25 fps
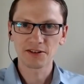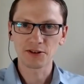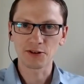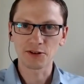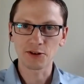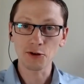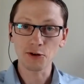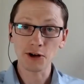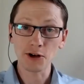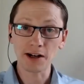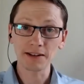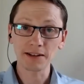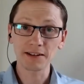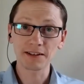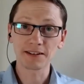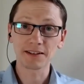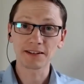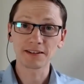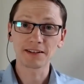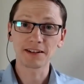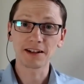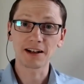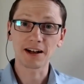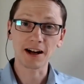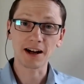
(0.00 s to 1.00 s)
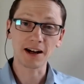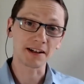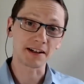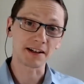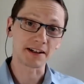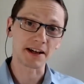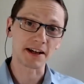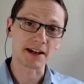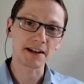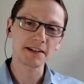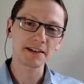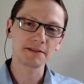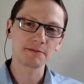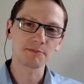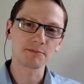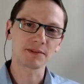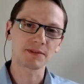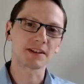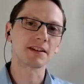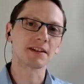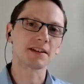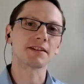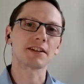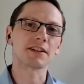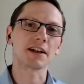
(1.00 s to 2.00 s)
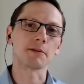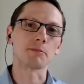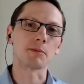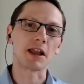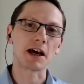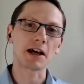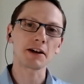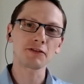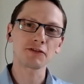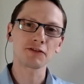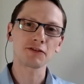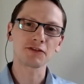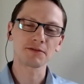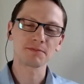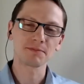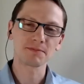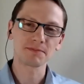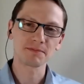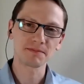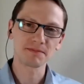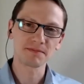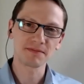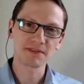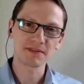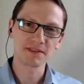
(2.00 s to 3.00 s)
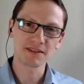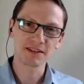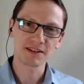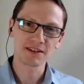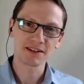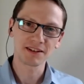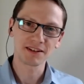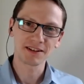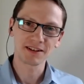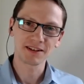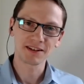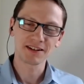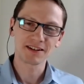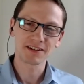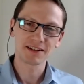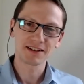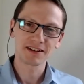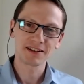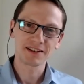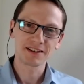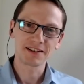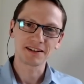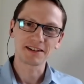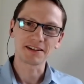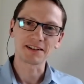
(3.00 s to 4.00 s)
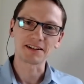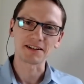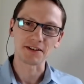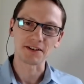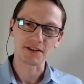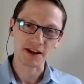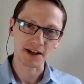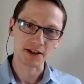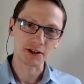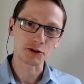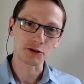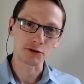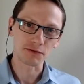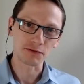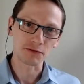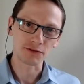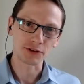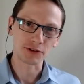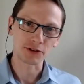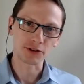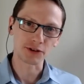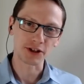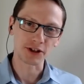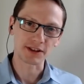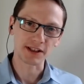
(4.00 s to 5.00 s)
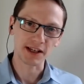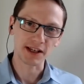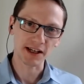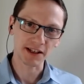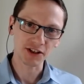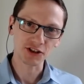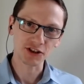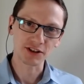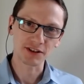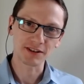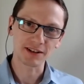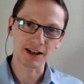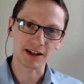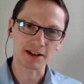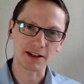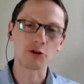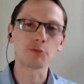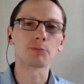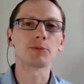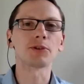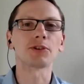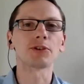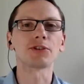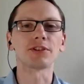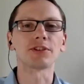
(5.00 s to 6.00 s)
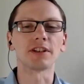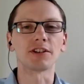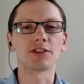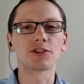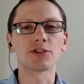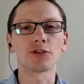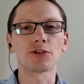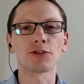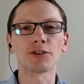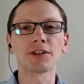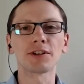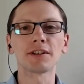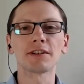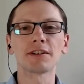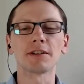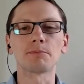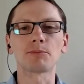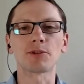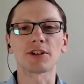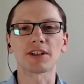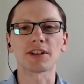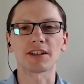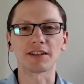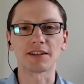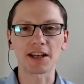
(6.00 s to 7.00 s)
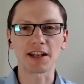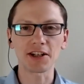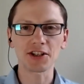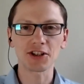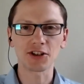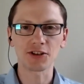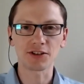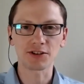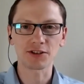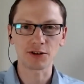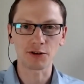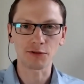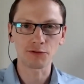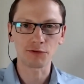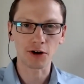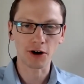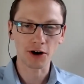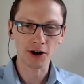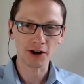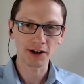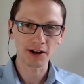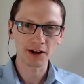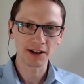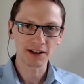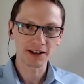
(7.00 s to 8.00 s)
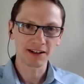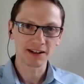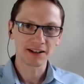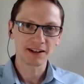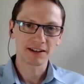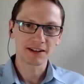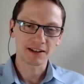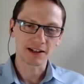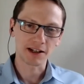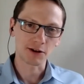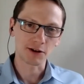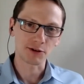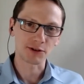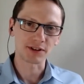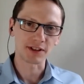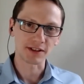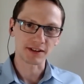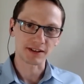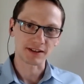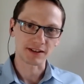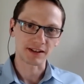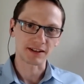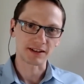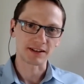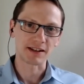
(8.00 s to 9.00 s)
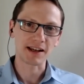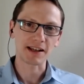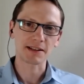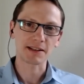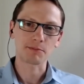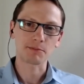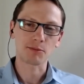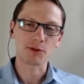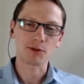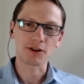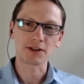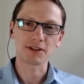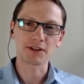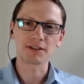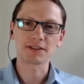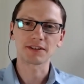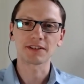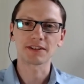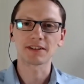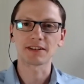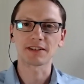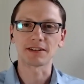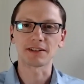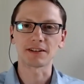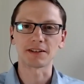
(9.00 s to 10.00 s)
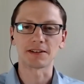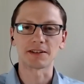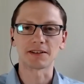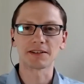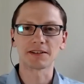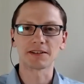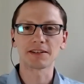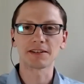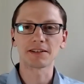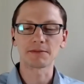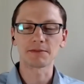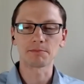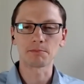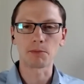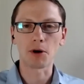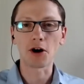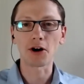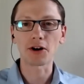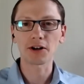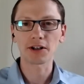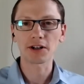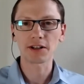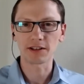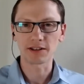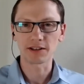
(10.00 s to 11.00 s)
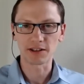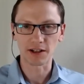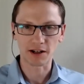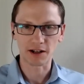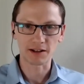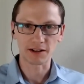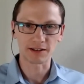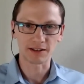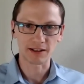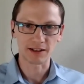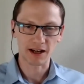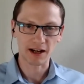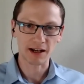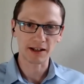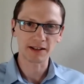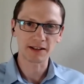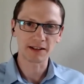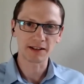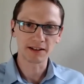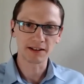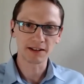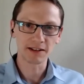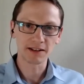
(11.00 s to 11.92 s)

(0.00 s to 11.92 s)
All right. Hi again, this time live. Uh, thank you for your attention. I hope you could enjoy the presentation so far. Now in this uh, last part, uh, Mark, Jan, and I